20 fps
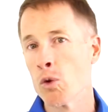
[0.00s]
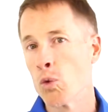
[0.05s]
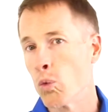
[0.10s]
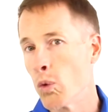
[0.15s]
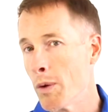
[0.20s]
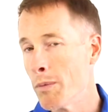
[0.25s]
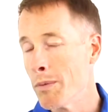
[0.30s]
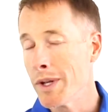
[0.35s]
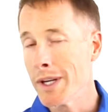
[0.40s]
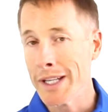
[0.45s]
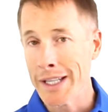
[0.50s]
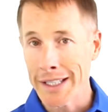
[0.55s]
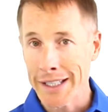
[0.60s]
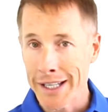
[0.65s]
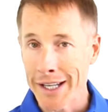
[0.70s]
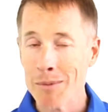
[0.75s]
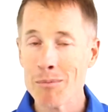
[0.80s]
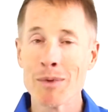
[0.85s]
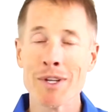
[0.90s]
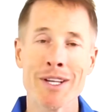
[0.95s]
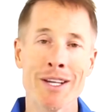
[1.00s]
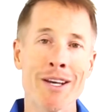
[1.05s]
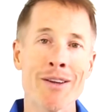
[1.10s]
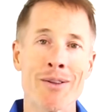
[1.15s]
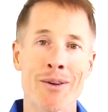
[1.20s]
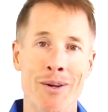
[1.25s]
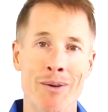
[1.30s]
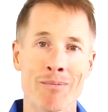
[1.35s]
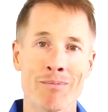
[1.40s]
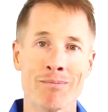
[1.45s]
Women, it can be
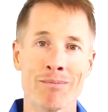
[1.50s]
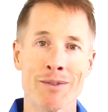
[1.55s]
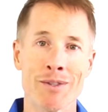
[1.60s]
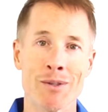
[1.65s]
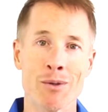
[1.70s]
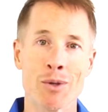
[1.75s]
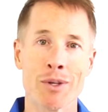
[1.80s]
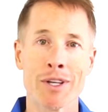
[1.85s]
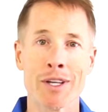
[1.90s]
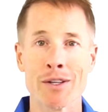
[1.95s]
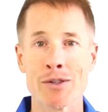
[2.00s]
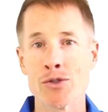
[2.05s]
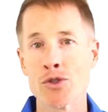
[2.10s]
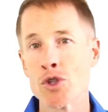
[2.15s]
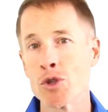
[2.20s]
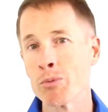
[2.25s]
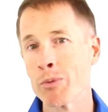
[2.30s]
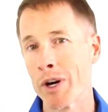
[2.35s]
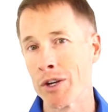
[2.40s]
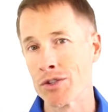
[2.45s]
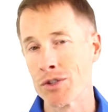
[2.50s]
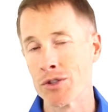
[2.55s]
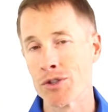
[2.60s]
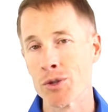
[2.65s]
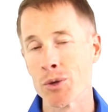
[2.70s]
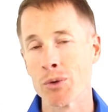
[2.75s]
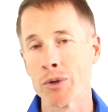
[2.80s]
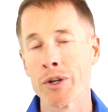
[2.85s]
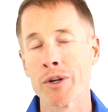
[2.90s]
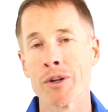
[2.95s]
either. You know, you can get too much or
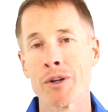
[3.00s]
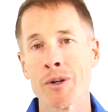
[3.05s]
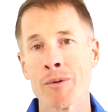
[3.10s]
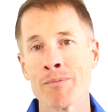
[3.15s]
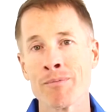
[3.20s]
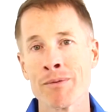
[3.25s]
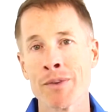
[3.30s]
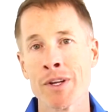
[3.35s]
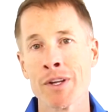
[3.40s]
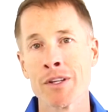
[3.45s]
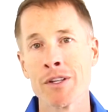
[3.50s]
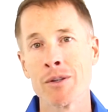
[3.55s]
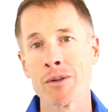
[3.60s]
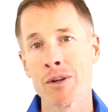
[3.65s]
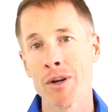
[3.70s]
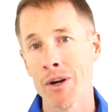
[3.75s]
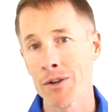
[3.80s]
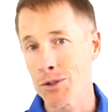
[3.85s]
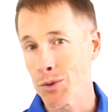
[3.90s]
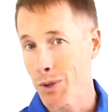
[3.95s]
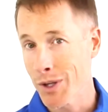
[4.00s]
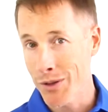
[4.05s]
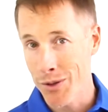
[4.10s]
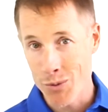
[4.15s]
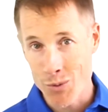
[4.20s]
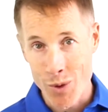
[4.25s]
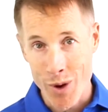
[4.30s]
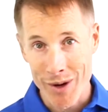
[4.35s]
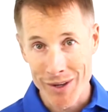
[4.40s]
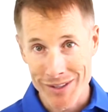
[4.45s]
too little. You can also get the
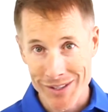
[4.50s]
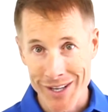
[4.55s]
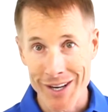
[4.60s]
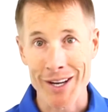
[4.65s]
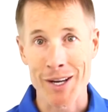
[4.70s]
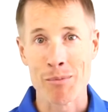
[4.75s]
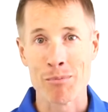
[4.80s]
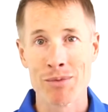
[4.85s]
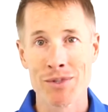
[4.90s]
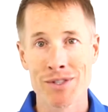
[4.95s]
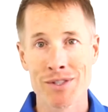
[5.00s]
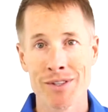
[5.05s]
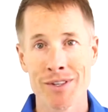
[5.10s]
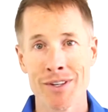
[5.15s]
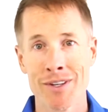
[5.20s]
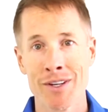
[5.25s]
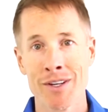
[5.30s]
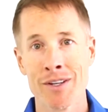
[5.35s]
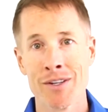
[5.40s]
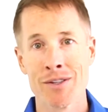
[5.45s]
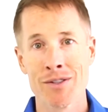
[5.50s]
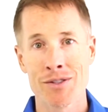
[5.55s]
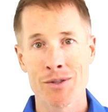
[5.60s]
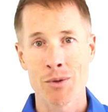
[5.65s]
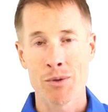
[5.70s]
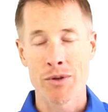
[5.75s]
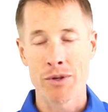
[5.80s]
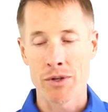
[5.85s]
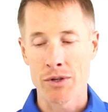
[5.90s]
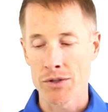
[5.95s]
wrong types.
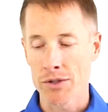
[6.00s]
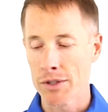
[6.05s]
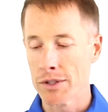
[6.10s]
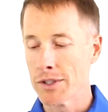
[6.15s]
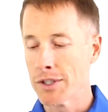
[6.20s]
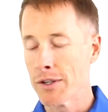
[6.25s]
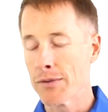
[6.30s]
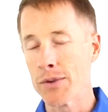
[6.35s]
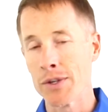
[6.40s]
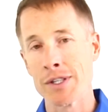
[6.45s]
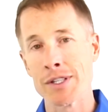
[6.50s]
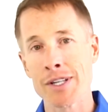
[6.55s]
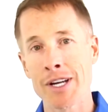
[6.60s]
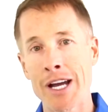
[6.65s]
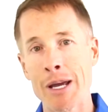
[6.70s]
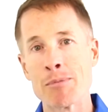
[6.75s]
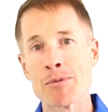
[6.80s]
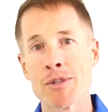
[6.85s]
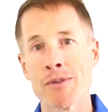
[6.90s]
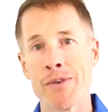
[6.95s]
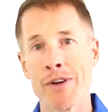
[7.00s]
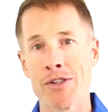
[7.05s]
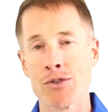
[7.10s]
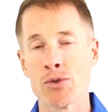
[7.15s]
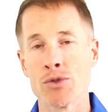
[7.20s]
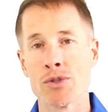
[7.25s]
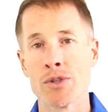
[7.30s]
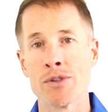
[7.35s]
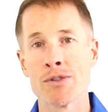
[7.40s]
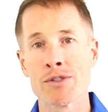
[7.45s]
So there's different types of
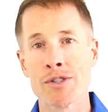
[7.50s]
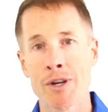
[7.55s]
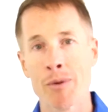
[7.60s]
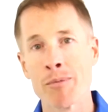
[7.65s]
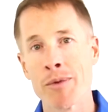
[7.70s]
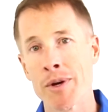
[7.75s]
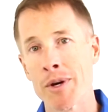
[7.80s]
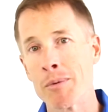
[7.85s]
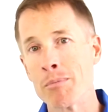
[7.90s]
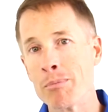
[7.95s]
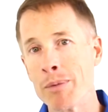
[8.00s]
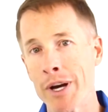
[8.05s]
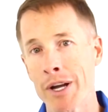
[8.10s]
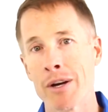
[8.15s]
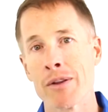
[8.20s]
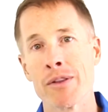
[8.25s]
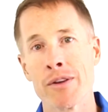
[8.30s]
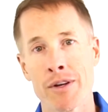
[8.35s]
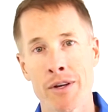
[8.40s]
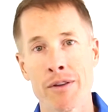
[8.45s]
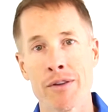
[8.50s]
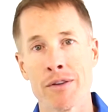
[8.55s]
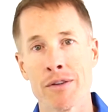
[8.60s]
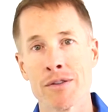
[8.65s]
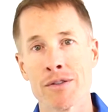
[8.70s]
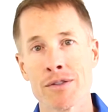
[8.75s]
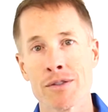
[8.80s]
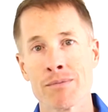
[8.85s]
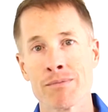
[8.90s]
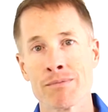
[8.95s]
estrogen, some that are better than
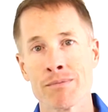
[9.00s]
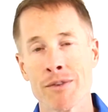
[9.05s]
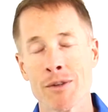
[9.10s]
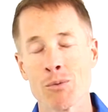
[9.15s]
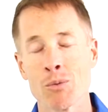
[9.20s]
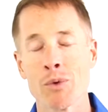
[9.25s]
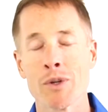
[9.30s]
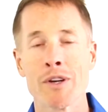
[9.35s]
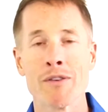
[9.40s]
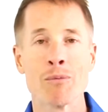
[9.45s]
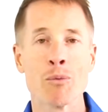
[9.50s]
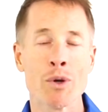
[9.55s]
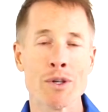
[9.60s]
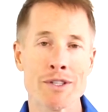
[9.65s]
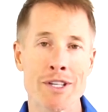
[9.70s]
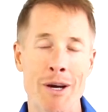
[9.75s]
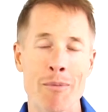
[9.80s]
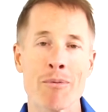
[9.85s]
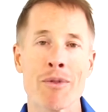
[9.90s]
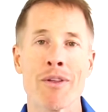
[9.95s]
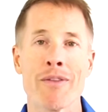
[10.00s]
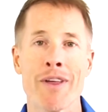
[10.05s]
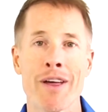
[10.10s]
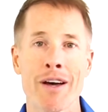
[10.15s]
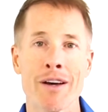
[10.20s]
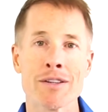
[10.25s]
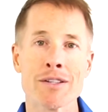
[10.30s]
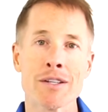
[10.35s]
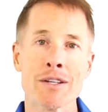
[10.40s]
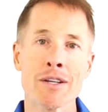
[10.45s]
others, and we'll give more depth on
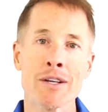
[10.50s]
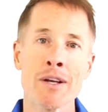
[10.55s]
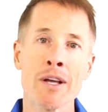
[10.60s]
that.